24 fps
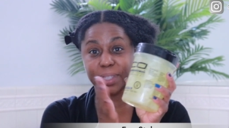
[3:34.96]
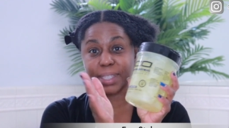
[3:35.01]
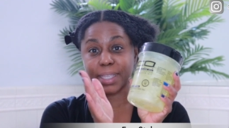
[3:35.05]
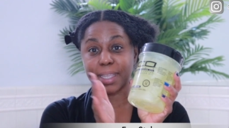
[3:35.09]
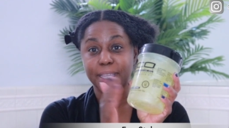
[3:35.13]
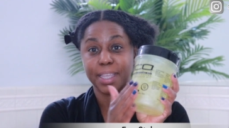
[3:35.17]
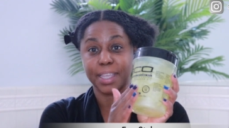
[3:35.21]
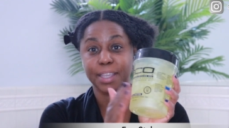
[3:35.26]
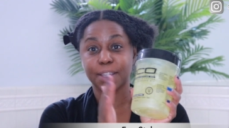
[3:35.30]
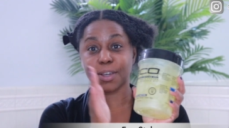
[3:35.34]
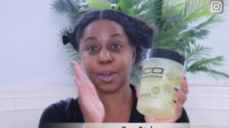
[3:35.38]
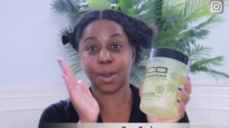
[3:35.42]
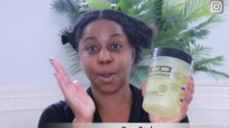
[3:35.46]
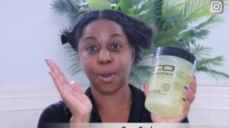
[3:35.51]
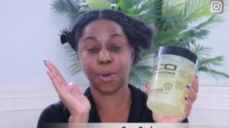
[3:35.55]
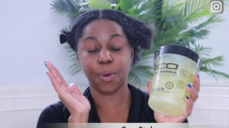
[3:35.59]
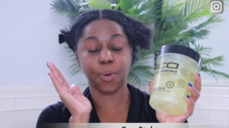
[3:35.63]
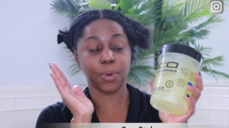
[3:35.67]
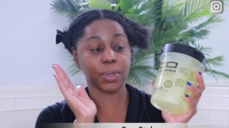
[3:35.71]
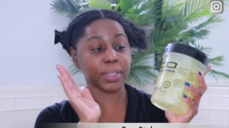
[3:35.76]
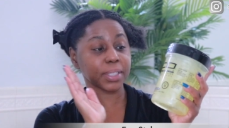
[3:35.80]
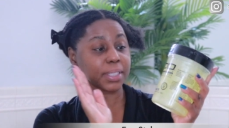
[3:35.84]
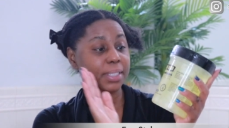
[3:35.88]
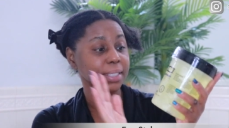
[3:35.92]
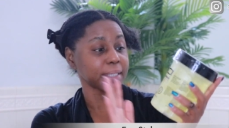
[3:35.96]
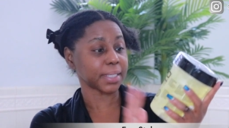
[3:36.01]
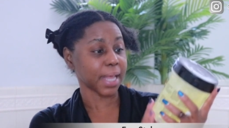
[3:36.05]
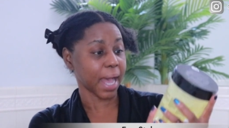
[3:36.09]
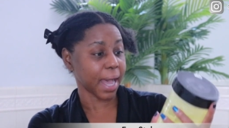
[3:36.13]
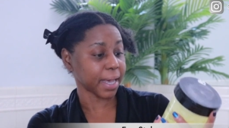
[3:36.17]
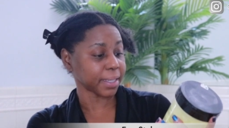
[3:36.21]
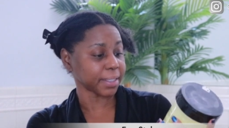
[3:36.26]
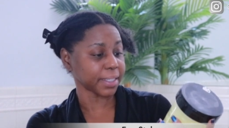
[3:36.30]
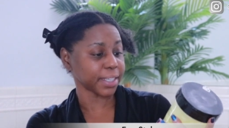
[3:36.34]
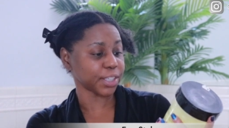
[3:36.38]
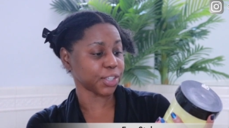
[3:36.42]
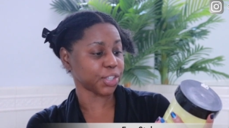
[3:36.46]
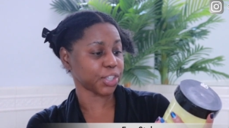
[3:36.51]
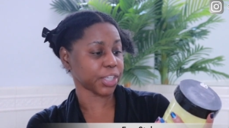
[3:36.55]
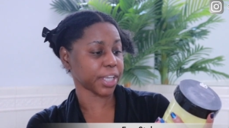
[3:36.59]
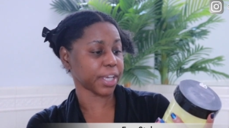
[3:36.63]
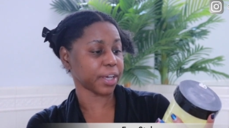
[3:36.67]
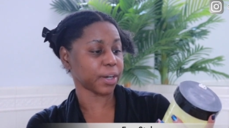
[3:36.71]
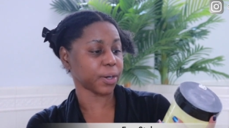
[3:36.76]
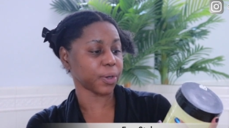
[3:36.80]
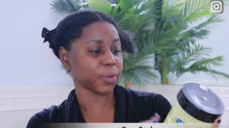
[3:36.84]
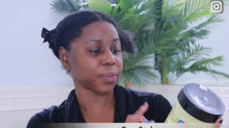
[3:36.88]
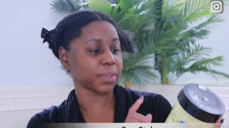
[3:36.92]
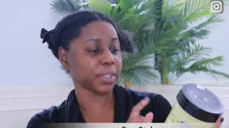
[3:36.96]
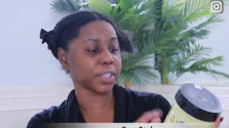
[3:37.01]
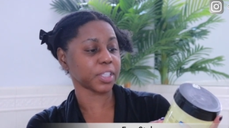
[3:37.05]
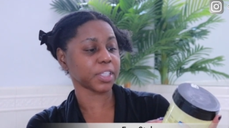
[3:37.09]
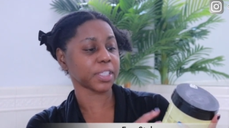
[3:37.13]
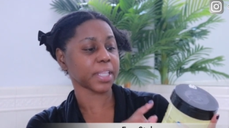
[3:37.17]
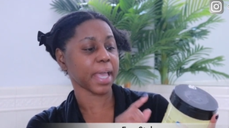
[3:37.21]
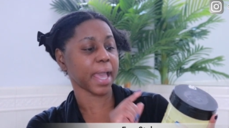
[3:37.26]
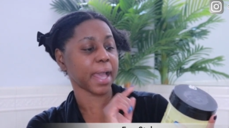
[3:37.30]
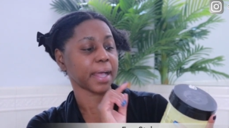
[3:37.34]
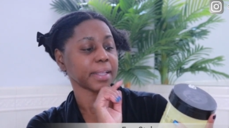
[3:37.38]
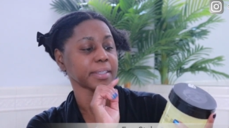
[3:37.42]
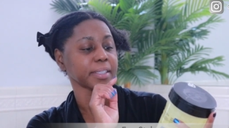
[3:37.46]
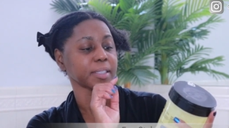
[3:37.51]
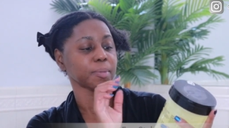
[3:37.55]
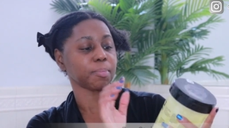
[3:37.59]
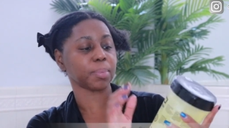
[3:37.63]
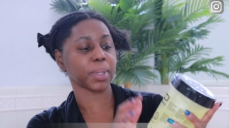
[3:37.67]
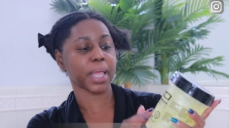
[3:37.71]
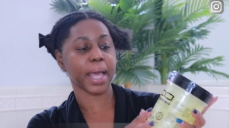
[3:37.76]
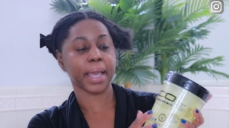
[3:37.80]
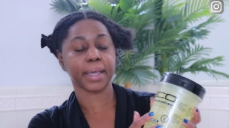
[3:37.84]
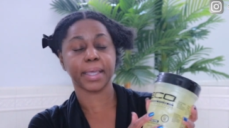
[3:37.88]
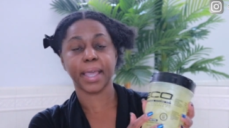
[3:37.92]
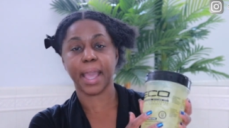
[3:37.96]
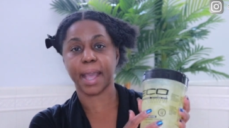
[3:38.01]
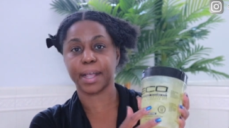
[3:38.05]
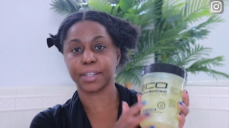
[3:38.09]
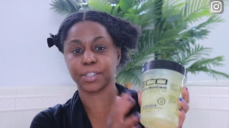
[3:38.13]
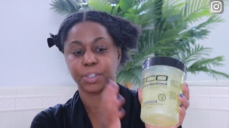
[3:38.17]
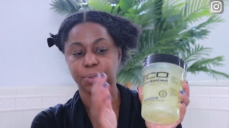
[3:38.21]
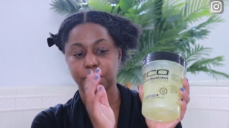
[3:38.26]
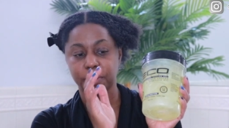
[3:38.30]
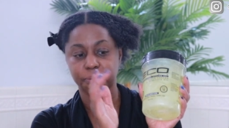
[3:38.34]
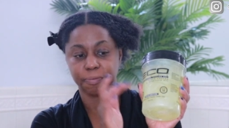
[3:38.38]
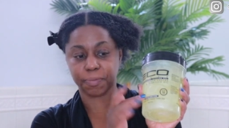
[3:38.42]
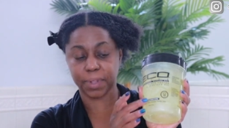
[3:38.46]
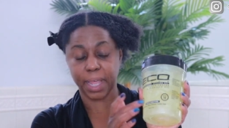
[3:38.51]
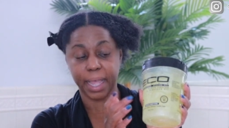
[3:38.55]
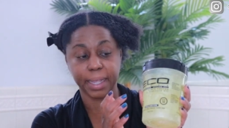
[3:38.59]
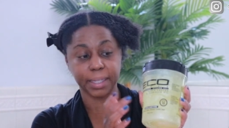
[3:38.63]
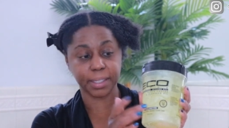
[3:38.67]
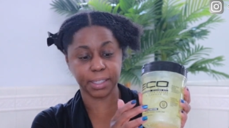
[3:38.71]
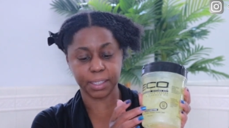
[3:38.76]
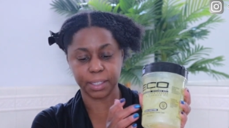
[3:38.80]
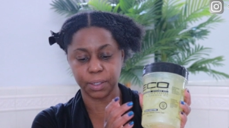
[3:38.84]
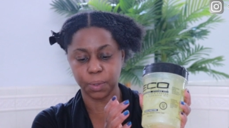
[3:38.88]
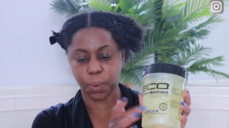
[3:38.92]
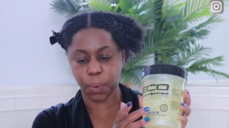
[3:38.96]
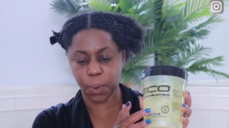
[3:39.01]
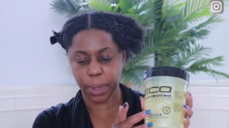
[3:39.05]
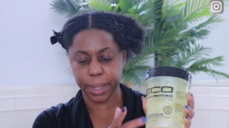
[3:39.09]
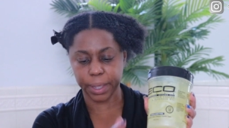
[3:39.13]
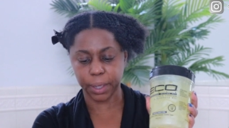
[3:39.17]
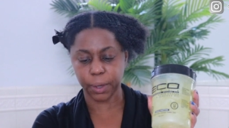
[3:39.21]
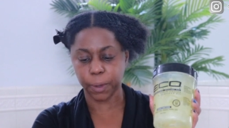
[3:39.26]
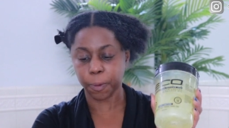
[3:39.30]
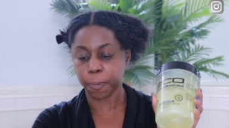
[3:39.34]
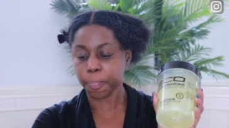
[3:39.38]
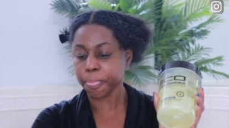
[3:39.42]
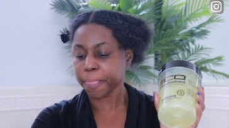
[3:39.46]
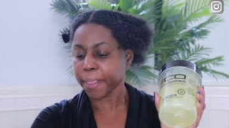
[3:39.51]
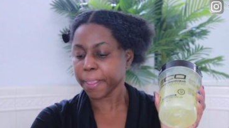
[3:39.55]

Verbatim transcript: the Eco Styling Gel. This has the black castor and flaxseed oil.